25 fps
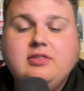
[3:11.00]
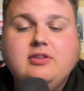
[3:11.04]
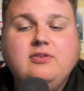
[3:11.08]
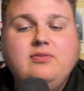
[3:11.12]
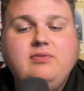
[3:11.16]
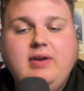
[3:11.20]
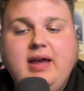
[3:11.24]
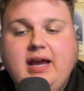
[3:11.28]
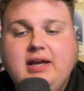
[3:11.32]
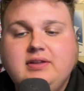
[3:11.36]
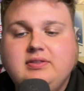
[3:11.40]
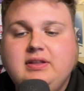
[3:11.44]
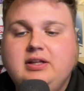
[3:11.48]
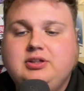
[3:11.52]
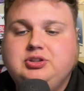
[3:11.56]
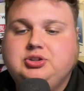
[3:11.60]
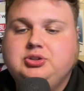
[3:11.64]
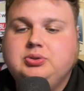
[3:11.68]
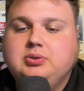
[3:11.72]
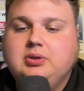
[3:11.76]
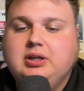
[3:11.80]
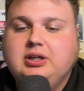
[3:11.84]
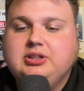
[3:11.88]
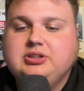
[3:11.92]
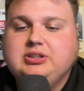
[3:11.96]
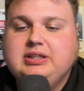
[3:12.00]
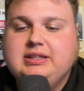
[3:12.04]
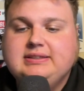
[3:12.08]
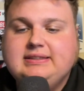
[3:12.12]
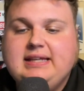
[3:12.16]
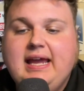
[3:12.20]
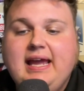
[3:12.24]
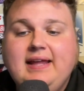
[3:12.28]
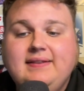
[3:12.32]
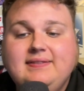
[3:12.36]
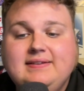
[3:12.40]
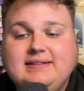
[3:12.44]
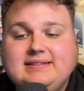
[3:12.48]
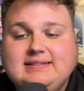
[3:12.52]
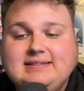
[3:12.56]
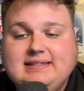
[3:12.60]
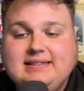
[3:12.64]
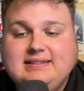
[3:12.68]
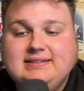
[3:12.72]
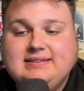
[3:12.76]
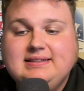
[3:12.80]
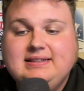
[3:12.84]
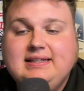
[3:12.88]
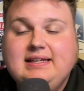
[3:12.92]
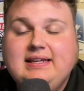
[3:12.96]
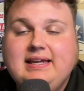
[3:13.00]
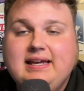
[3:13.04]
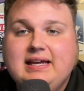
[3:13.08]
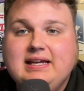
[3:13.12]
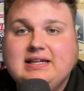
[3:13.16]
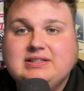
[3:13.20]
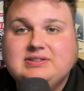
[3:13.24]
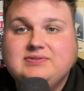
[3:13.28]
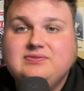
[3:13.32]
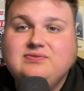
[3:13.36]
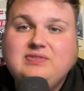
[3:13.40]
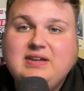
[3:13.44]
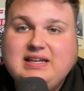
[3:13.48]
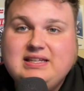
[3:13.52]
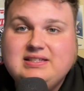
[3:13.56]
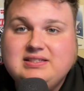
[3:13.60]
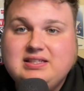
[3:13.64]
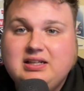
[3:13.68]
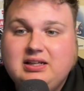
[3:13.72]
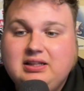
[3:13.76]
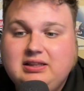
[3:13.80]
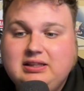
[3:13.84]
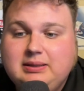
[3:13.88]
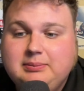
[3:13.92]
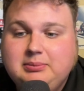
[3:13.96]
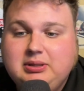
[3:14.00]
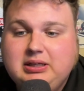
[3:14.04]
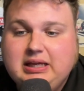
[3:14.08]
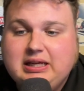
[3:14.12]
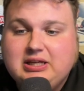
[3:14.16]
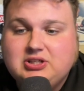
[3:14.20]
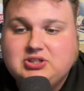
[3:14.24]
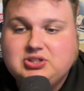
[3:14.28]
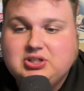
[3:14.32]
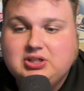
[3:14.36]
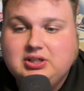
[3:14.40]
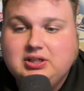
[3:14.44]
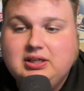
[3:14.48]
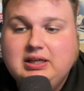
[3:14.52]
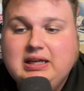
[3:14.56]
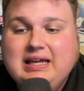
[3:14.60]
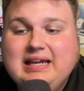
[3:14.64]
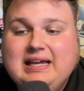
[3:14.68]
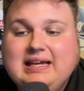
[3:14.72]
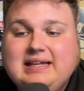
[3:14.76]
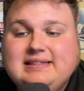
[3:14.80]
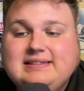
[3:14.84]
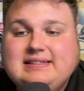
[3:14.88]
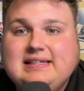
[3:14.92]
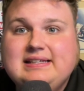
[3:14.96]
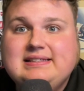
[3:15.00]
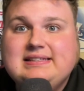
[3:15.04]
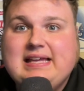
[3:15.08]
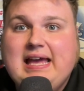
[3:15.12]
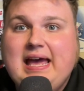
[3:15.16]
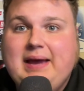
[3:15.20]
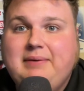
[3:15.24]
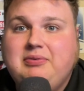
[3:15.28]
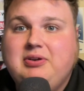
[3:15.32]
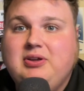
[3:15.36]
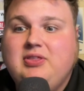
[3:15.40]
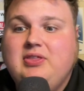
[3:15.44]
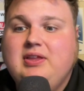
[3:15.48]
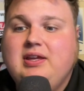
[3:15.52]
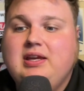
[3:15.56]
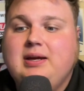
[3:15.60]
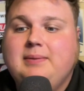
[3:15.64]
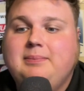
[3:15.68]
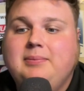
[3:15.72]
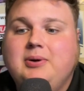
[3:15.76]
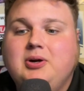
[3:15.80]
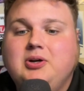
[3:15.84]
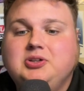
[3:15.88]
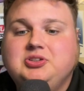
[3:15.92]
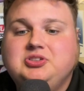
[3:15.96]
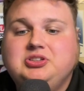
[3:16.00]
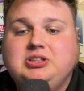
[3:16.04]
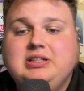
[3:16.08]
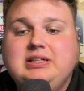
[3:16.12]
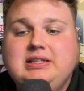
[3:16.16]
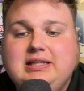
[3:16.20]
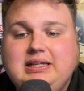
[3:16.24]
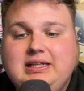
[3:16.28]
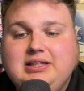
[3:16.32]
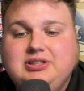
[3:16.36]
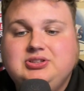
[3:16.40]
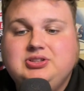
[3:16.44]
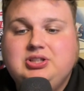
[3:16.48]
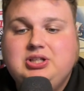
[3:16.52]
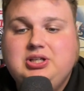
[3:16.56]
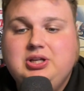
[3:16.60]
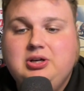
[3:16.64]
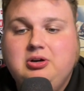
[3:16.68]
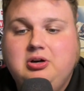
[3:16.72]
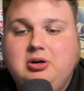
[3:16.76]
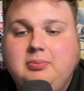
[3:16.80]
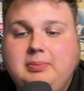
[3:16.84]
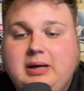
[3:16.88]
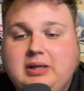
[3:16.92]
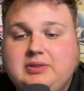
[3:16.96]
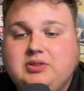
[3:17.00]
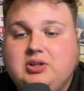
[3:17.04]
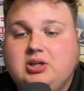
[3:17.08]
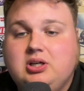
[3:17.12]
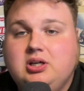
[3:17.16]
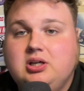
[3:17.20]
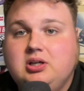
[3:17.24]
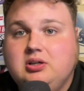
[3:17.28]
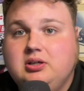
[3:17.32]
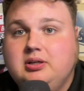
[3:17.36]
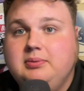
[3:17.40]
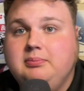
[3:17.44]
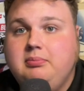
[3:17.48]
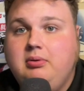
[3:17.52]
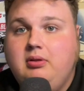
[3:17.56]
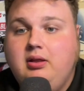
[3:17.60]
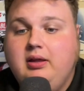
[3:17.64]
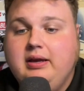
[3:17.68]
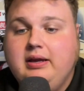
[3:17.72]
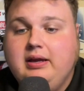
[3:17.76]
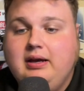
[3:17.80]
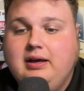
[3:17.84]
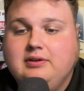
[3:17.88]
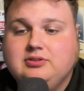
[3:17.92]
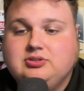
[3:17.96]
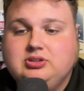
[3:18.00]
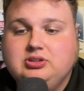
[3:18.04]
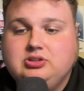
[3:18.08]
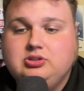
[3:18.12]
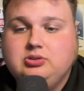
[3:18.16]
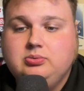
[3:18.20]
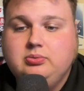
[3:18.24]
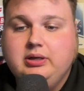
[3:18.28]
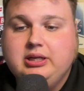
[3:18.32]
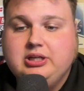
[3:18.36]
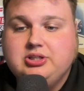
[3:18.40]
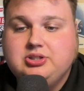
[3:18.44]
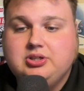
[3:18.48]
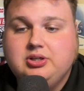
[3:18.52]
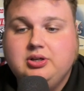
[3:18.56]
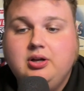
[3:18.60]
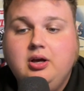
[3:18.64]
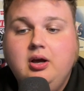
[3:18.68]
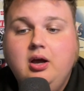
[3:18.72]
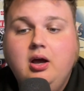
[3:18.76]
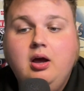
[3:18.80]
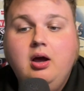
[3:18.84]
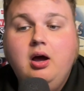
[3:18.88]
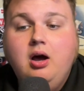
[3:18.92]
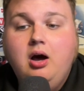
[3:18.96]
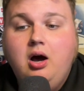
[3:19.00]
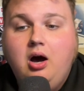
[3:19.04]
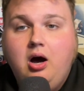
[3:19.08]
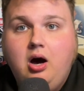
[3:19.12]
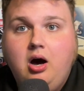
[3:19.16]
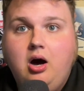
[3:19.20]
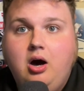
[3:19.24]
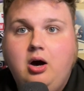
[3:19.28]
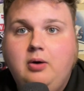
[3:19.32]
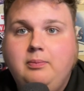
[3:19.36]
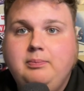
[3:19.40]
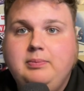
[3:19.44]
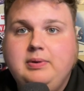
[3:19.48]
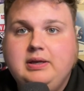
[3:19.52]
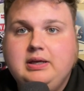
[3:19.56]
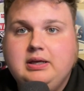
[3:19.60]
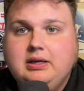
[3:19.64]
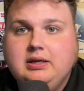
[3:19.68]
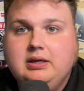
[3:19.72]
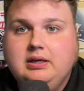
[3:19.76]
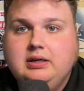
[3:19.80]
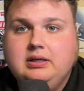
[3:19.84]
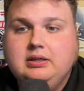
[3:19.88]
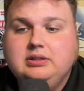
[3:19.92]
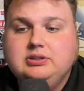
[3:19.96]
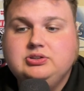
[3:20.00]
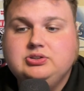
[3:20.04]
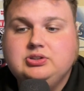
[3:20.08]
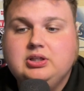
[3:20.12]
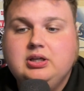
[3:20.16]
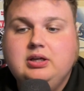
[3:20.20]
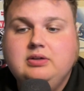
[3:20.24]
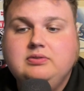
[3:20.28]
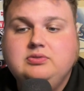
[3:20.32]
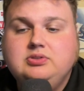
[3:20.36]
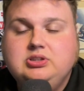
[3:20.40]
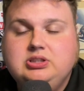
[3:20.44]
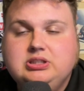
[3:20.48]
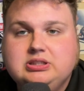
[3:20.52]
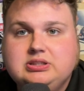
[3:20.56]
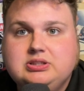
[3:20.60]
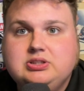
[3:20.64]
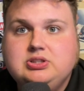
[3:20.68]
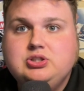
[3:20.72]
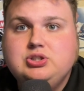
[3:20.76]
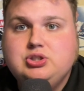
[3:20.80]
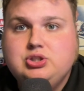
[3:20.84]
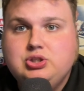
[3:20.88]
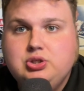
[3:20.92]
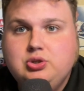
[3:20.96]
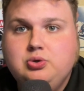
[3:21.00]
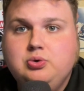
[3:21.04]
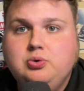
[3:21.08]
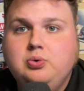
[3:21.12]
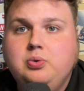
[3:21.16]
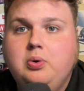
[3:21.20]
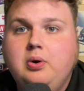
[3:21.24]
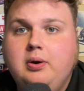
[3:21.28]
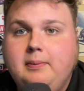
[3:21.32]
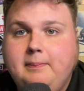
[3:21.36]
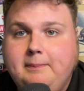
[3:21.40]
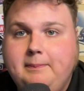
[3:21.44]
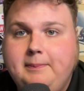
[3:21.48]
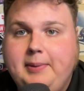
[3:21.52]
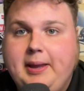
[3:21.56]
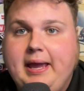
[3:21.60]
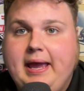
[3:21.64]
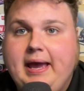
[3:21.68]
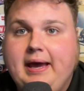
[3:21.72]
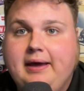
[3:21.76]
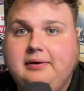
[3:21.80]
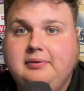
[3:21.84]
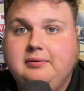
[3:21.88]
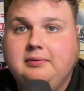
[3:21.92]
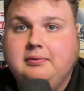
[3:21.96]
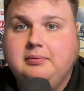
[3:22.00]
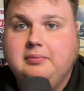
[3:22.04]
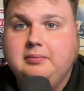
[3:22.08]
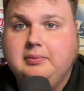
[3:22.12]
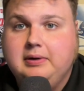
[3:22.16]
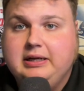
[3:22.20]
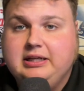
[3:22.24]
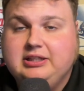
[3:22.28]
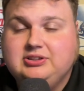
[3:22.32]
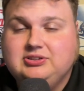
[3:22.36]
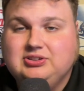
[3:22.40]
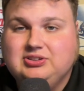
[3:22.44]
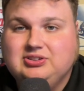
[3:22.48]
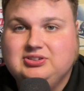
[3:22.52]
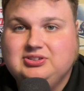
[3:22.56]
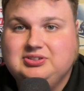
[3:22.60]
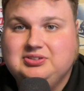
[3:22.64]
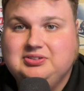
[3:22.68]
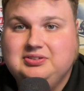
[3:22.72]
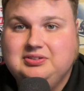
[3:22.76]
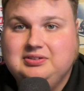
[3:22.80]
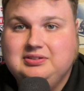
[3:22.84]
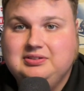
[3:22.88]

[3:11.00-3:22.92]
the fact that Truex has had the season he has facing elimination says everything a person needs to know about the current playoff situation, all because of just two bad races.